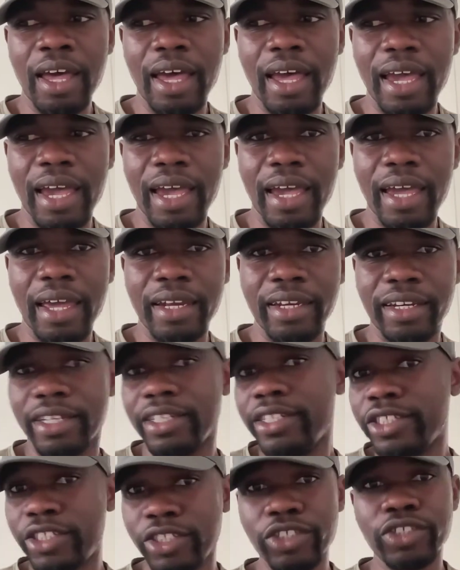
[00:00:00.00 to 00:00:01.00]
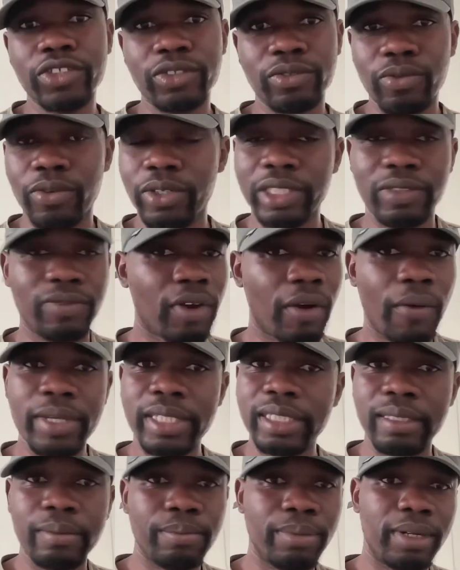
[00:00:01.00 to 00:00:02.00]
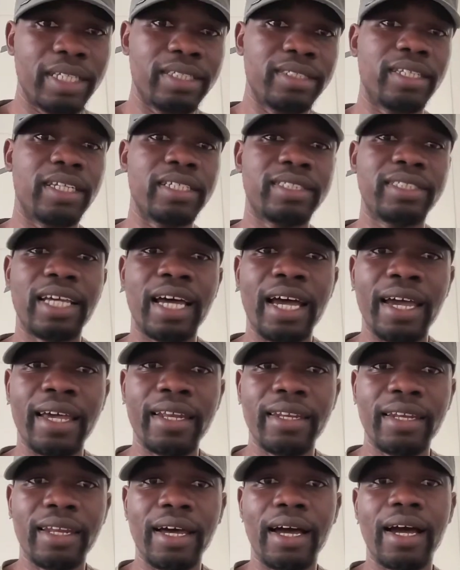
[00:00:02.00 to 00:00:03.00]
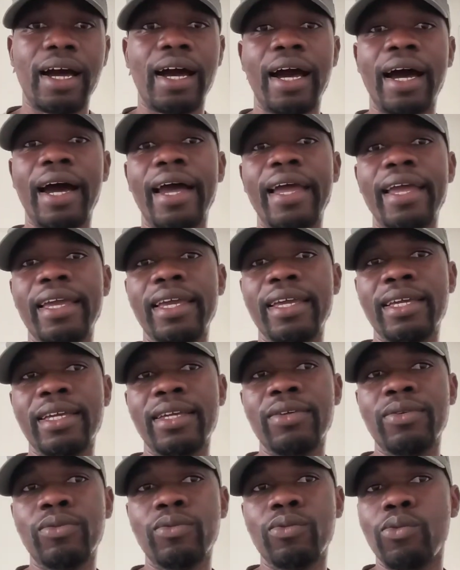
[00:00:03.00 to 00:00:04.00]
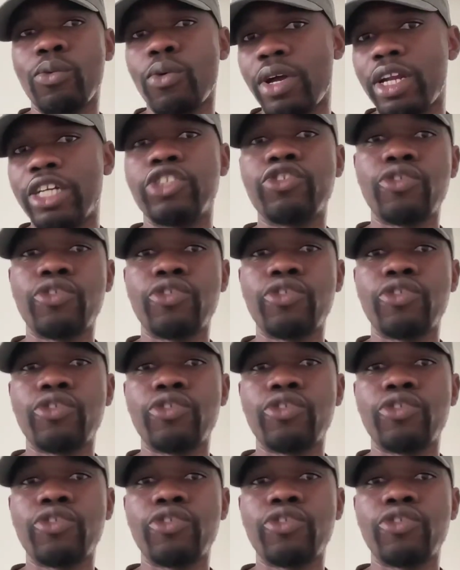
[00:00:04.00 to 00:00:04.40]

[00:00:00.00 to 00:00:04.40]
And the decision was very simply this, that I want to